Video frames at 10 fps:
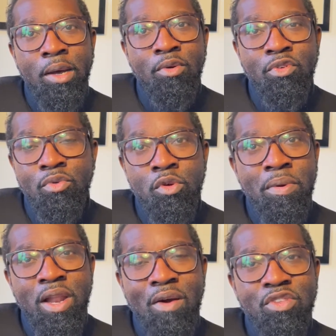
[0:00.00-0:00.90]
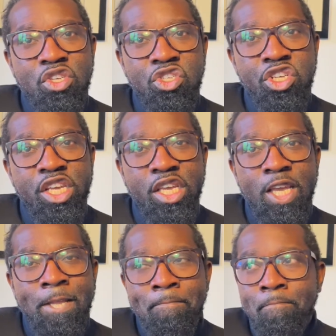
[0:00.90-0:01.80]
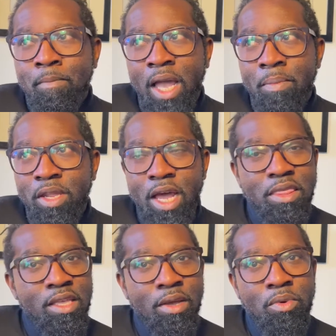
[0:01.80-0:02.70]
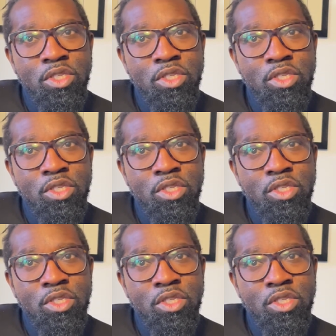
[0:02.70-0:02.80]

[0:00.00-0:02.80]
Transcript: Ruben Loftus-Cheek, I mean, I think it